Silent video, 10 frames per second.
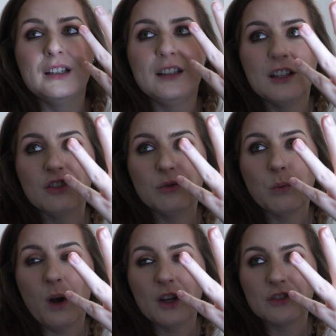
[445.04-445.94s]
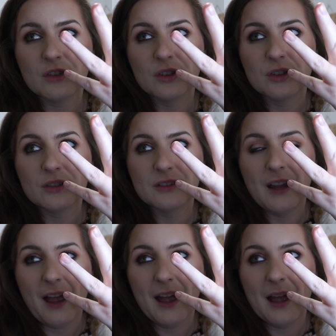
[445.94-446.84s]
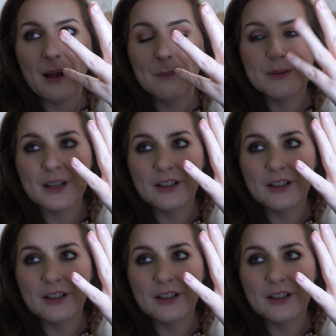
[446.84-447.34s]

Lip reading: dishwasher tabs